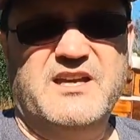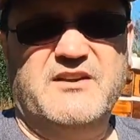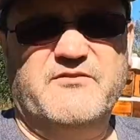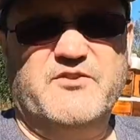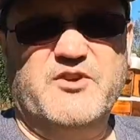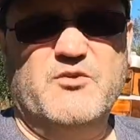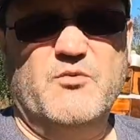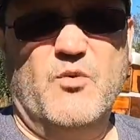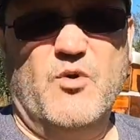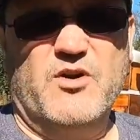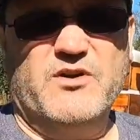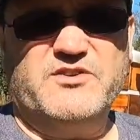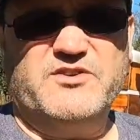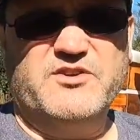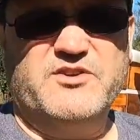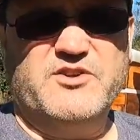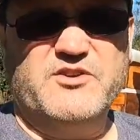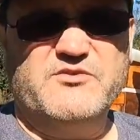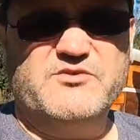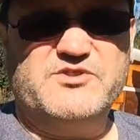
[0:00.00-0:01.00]
If you want
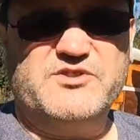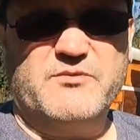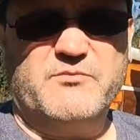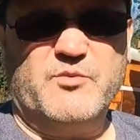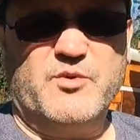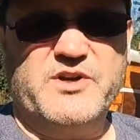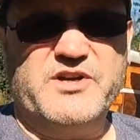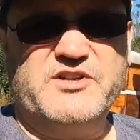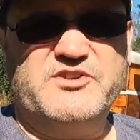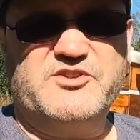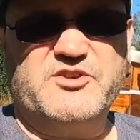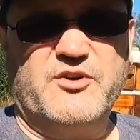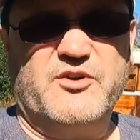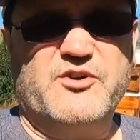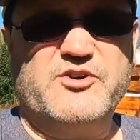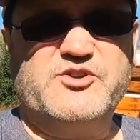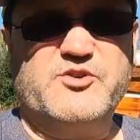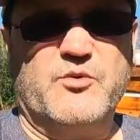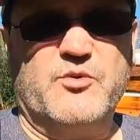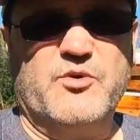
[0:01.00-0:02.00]
to do some
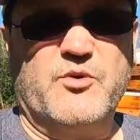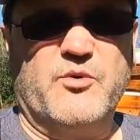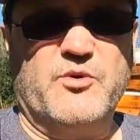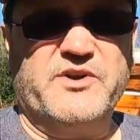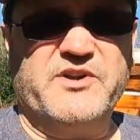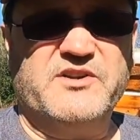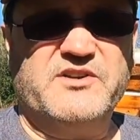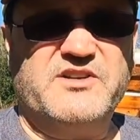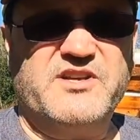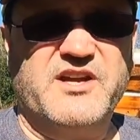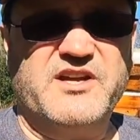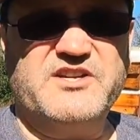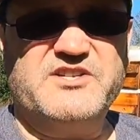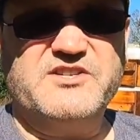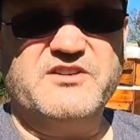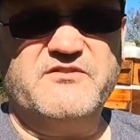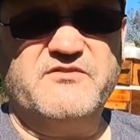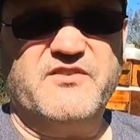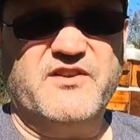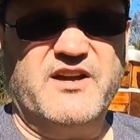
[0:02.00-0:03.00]
research on
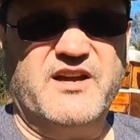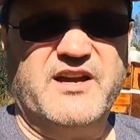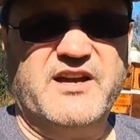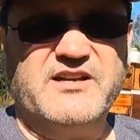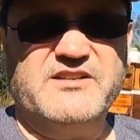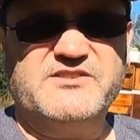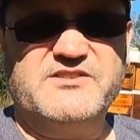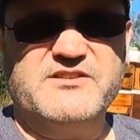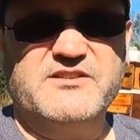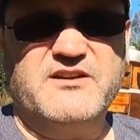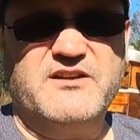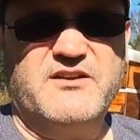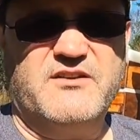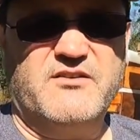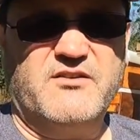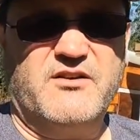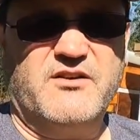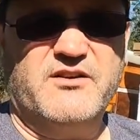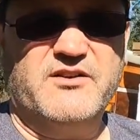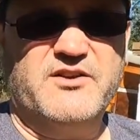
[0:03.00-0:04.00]
orientation flights,
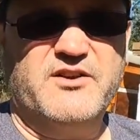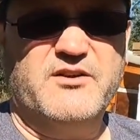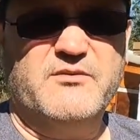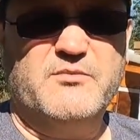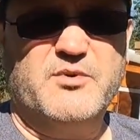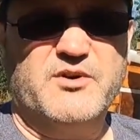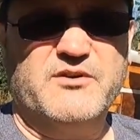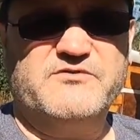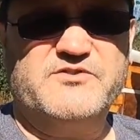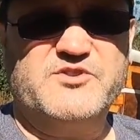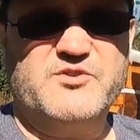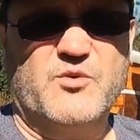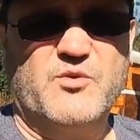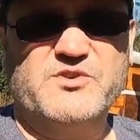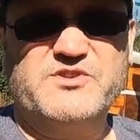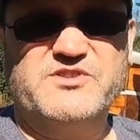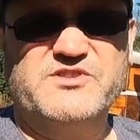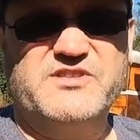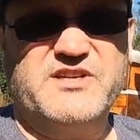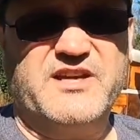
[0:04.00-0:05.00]
there are a number of
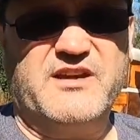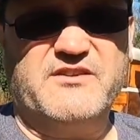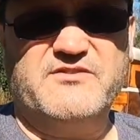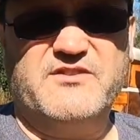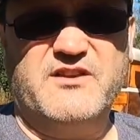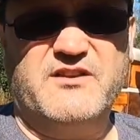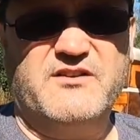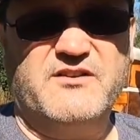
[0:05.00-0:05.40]
sources out